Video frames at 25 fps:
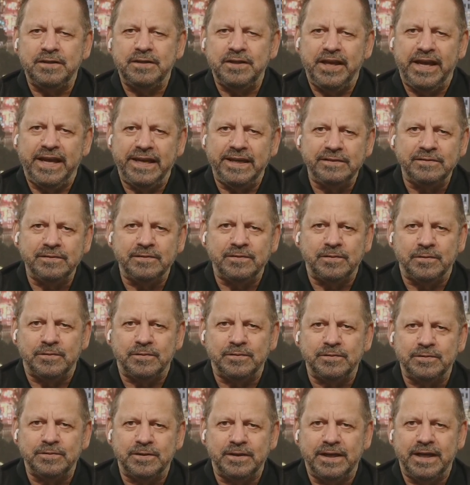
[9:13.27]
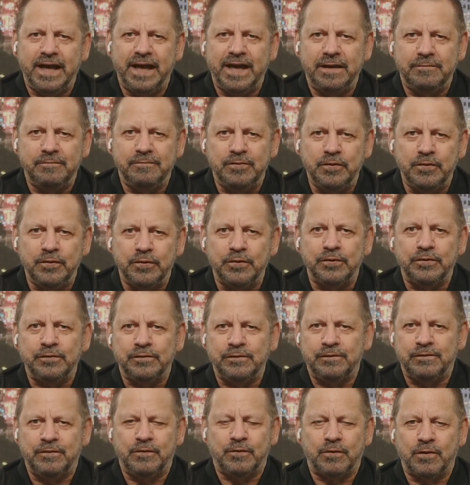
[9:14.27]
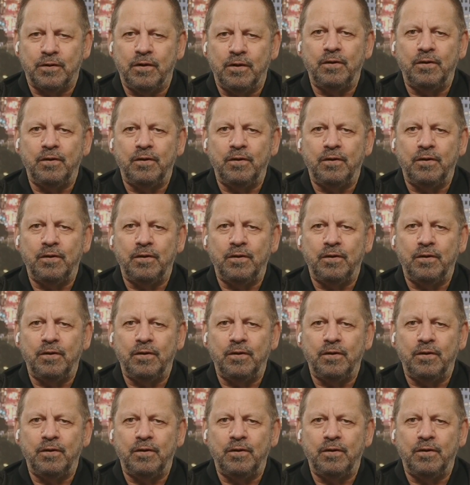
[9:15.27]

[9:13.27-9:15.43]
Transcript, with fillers: the answers that I have yearned for